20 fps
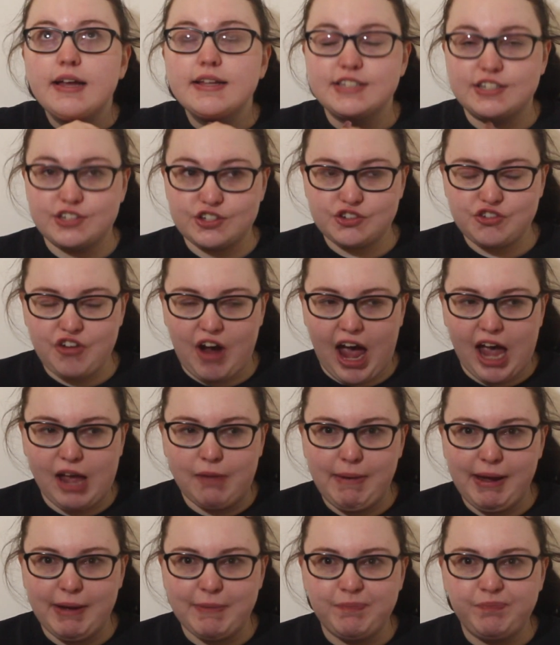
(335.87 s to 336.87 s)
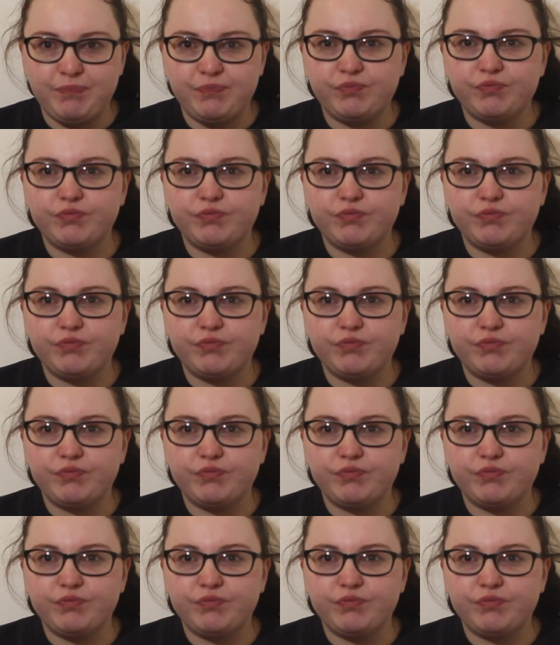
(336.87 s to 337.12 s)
describe it,